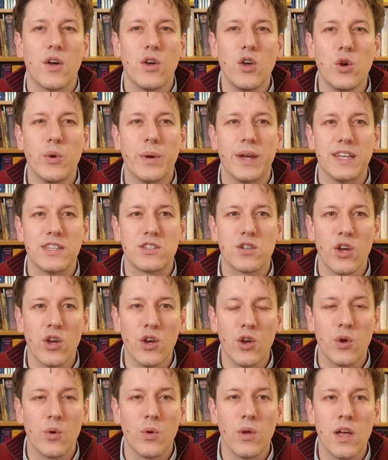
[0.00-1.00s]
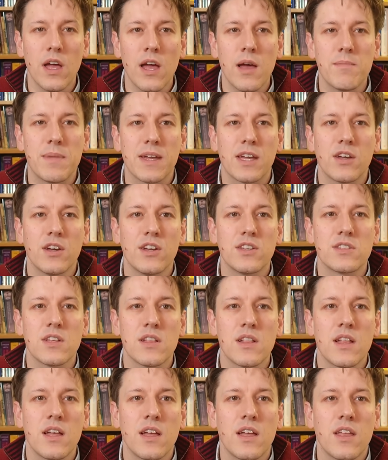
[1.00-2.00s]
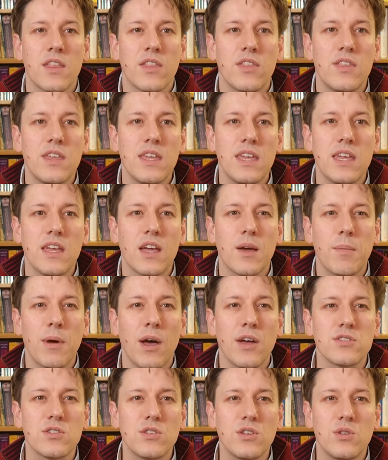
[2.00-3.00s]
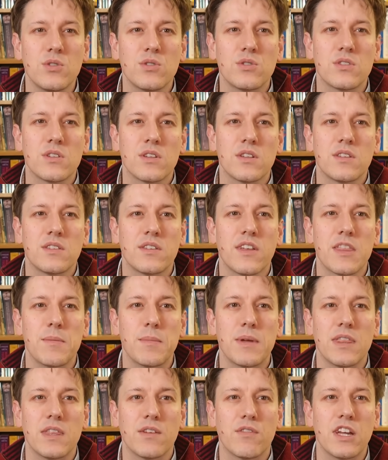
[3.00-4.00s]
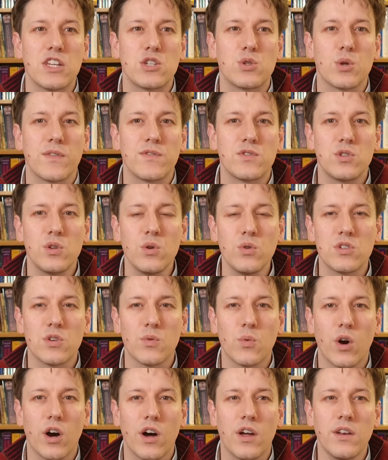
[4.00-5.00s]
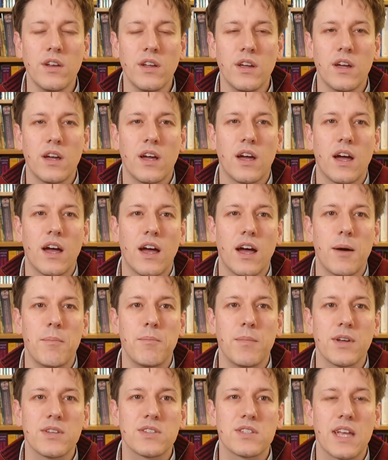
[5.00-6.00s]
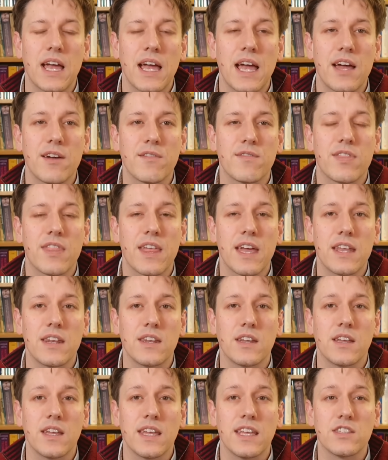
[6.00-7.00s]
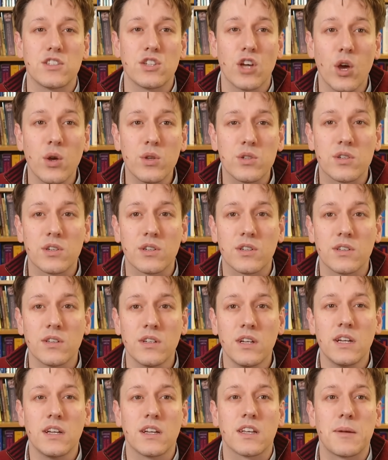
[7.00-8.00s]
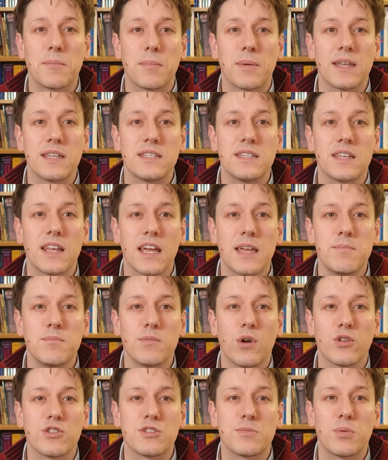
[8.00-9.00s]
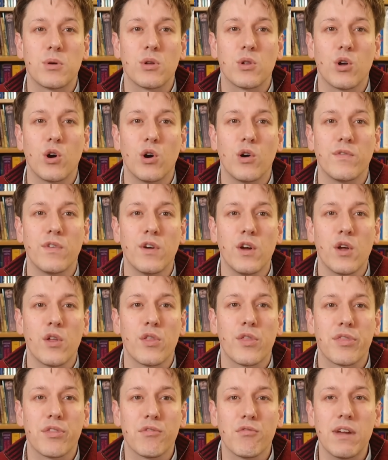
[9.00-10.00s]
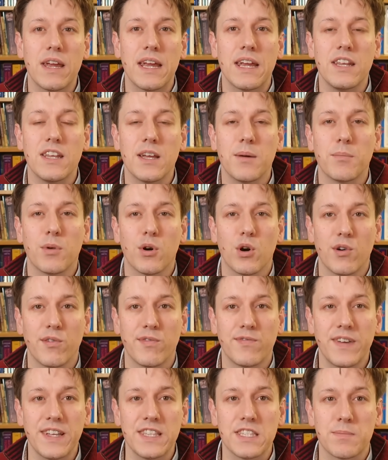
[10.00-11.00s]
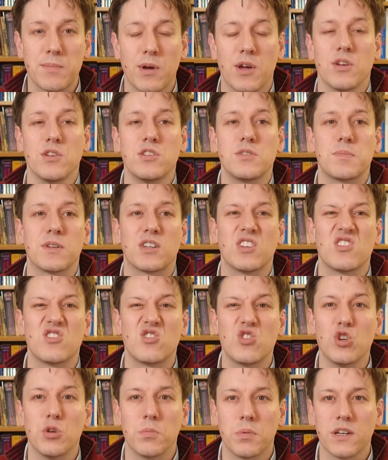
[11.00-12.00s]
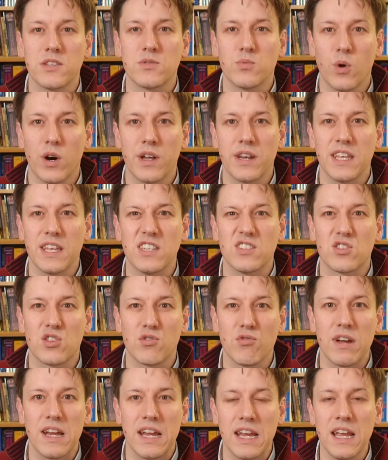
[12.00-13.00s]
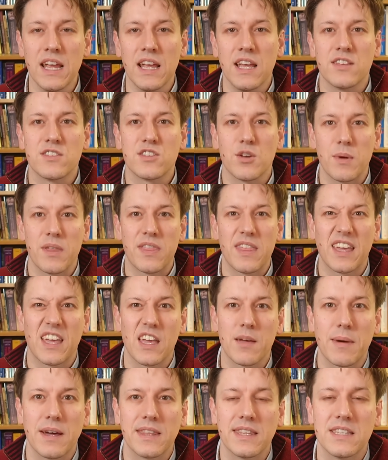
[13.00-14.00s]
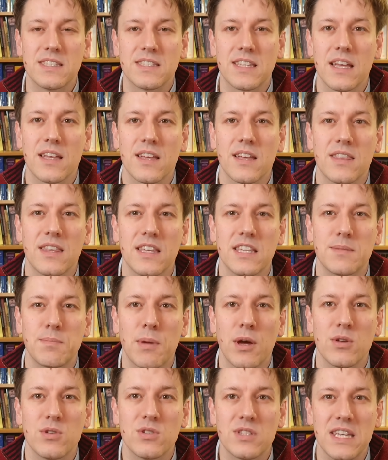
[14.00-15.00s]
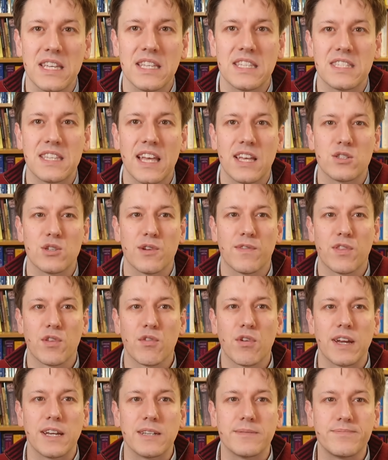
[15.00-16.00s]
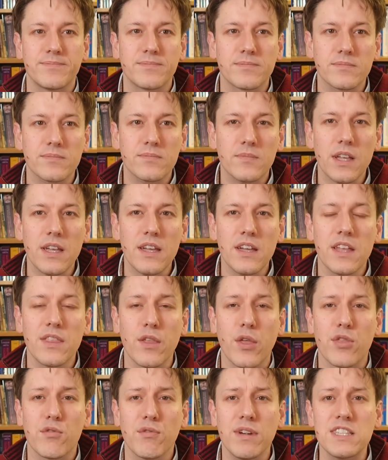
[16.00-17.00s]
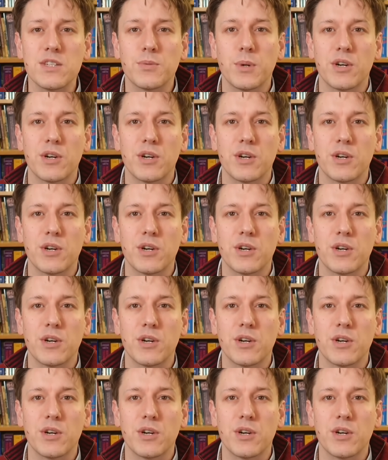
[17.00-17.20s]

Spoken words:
who is who, because the person who's done them in the ratio of 2 to 1 must have then in total completed a multiple of 3 number of fence posts, because 2 plus 1 is 3. So we're thinking about these posts in sets of 3. In the 3 to